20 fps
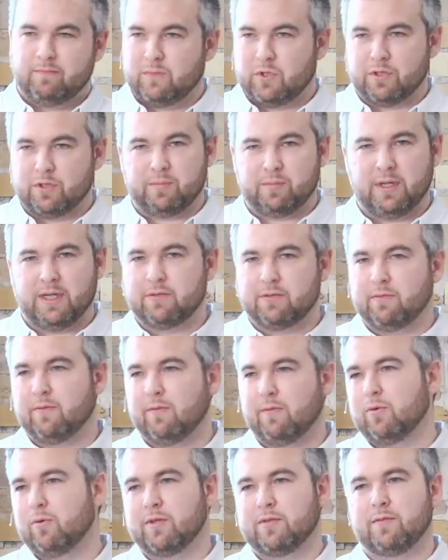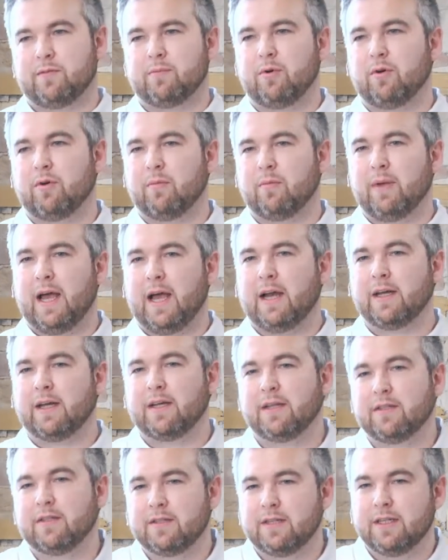There's placement reports for
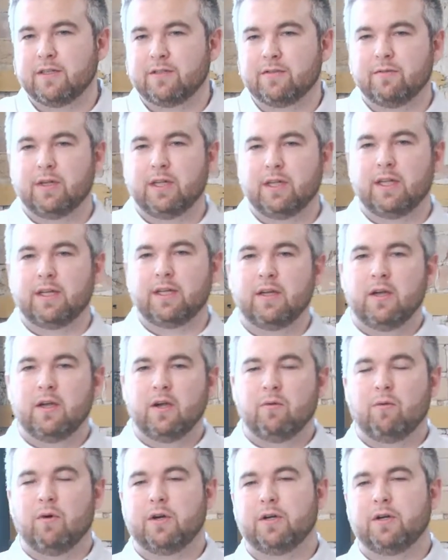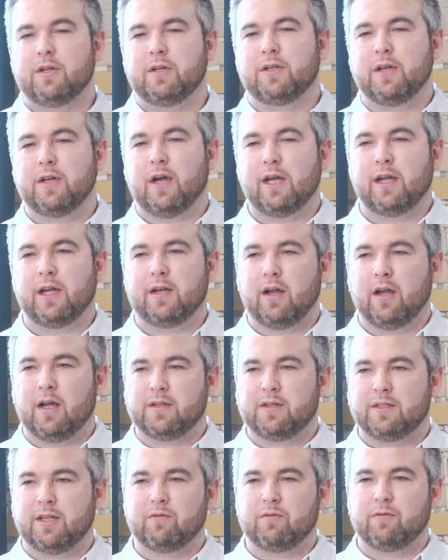programmatic. It's really, what are the
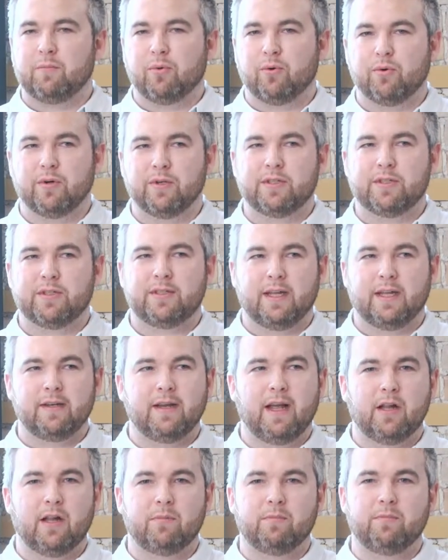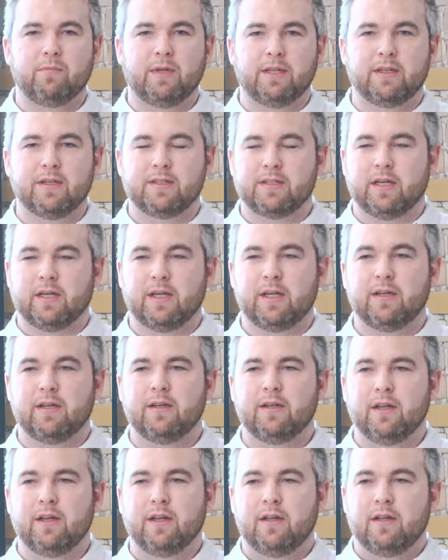diagnostic reports that help me decide,
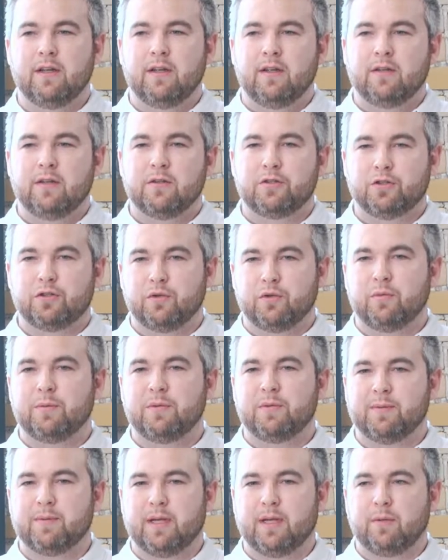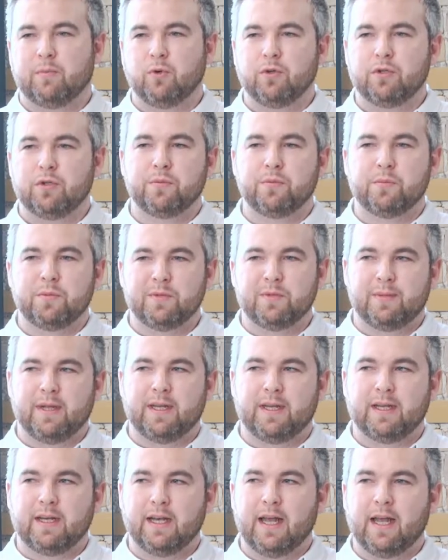should we be spending more, should we be
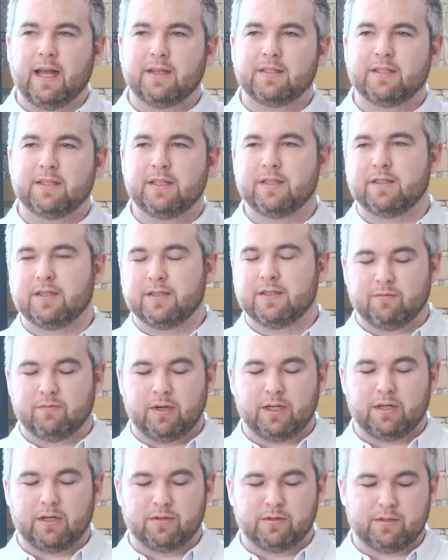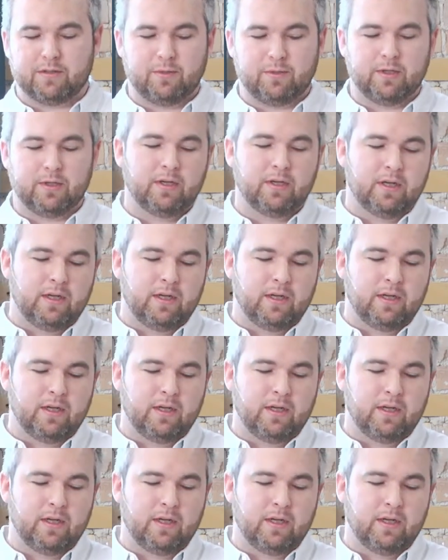spending less, is this the right customer?